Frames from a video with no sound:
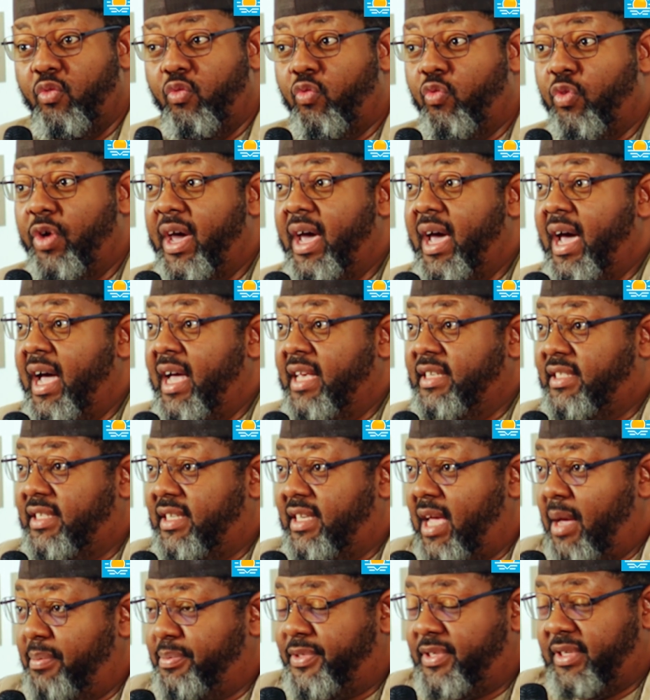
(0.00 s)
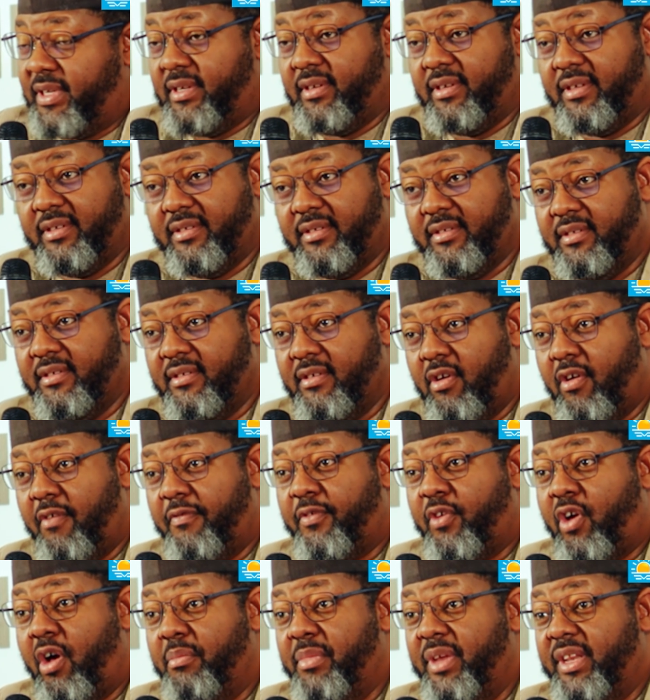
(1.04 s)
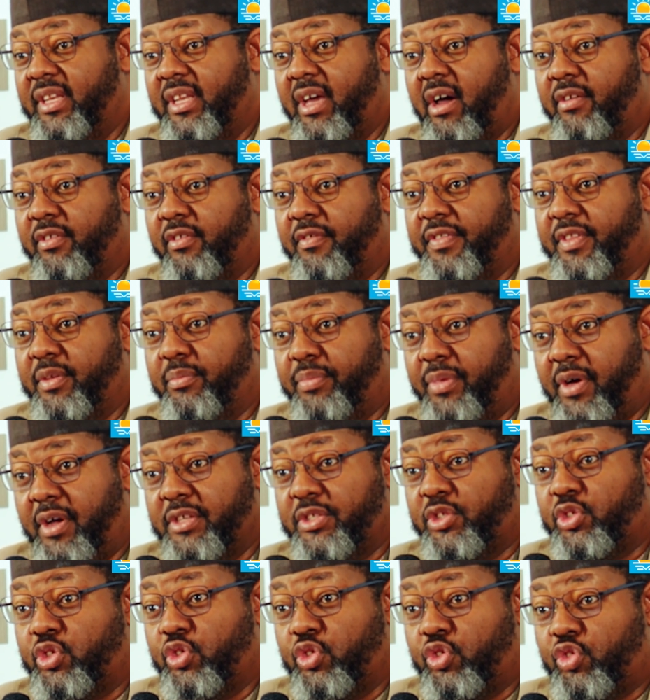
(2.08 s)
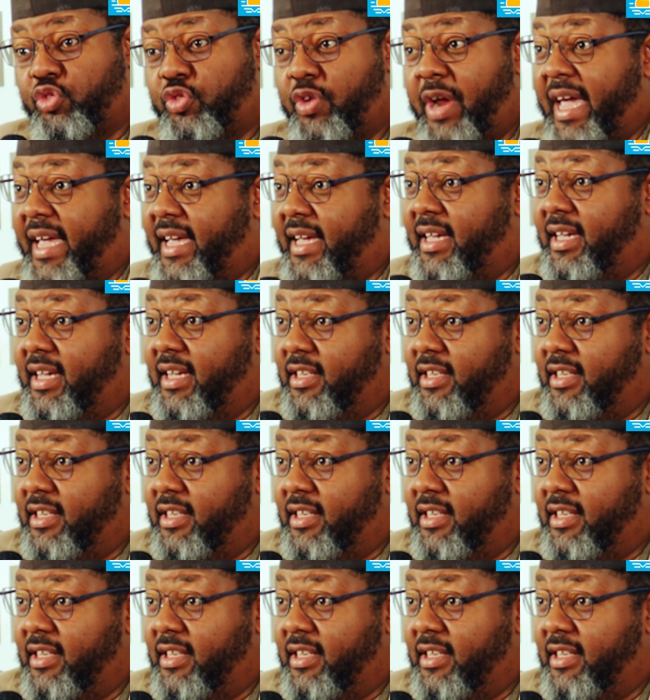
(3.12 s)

were as skeptical of coming down of the bus to trek